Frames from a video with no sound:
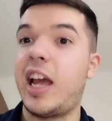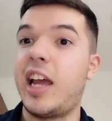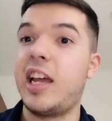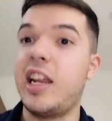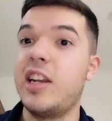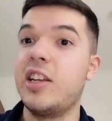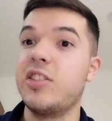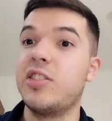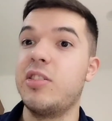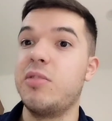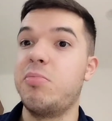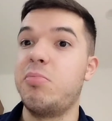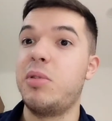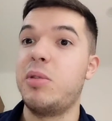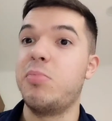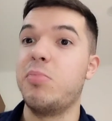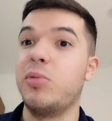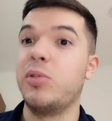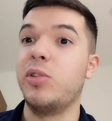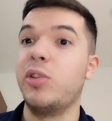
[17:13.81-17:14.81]
innocent
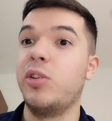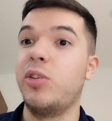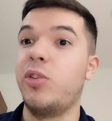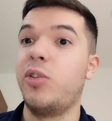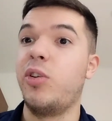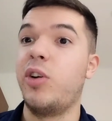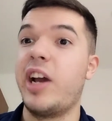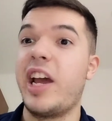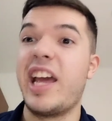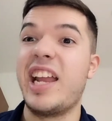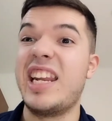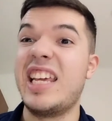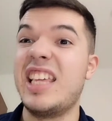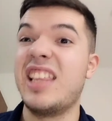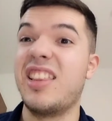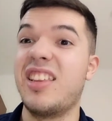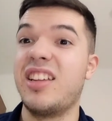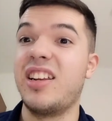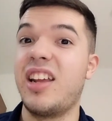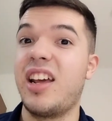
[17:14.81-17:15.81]
people or
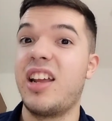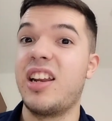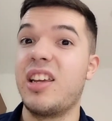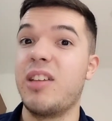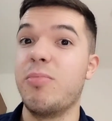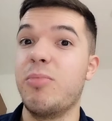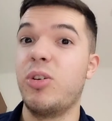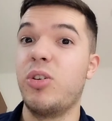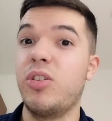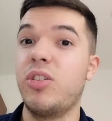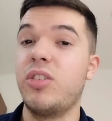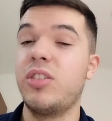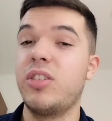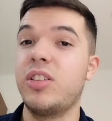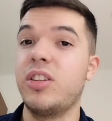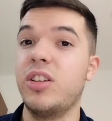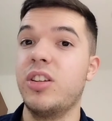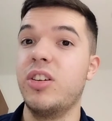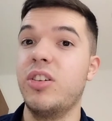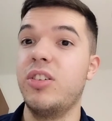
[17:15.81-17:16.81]
anything anymore,
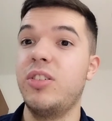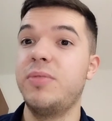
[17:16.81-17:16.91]
It